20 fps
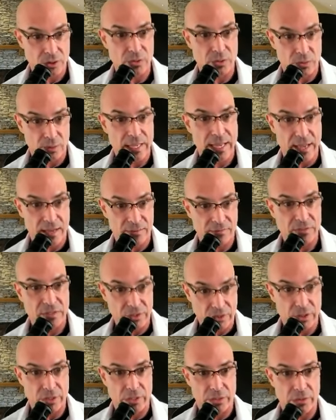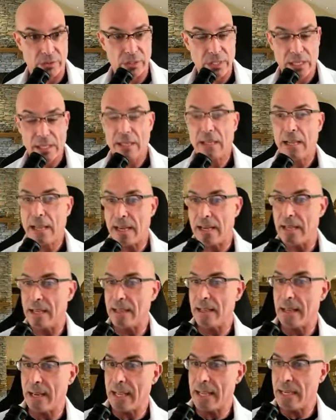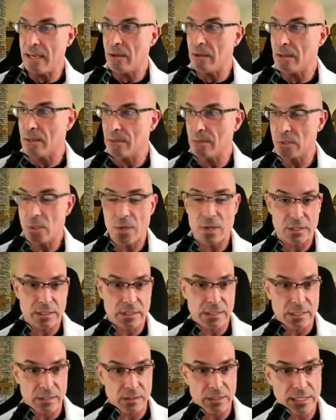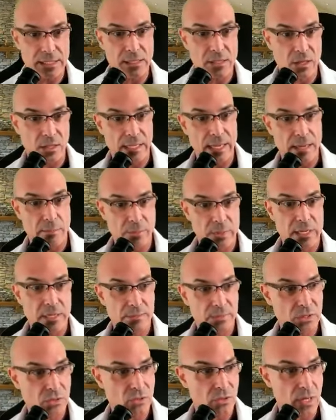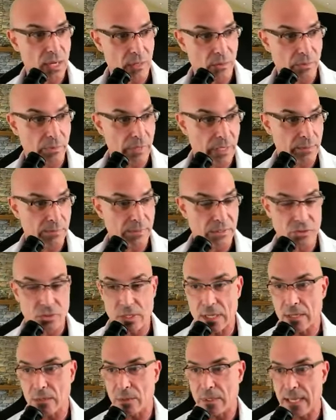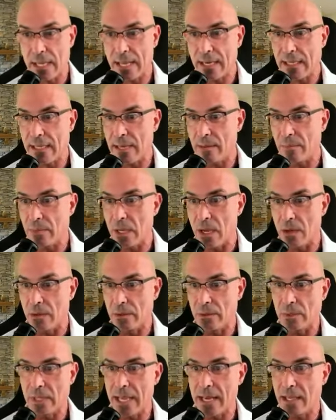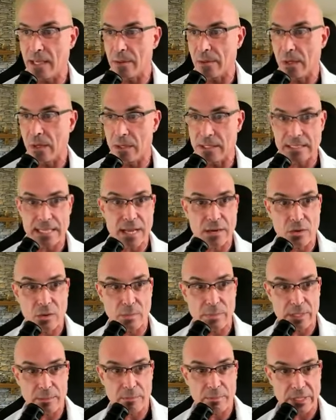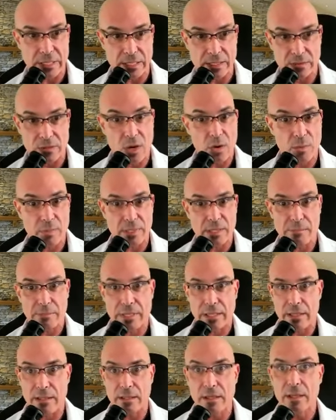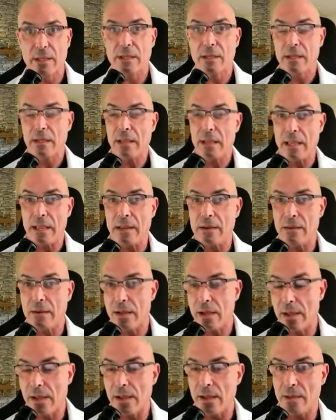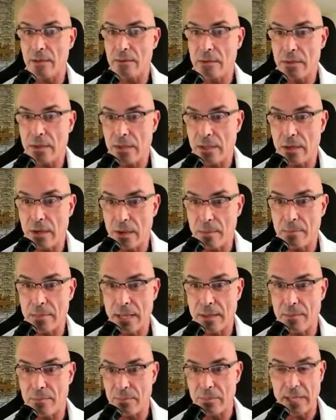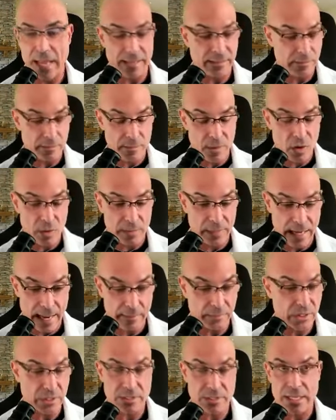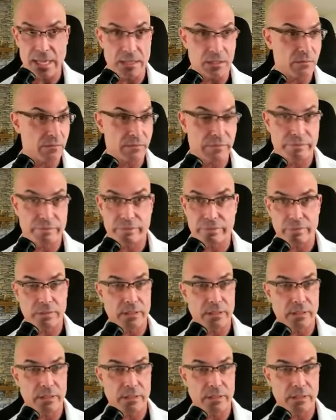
do what we have to do. And they, and I hear them talking their lingo, like bring up the truck, bring up the truck. We got to get him going. We got to get him going. He's got no BP, no BP. And, uh, you know, I'm, I'm at the moment, I'm just like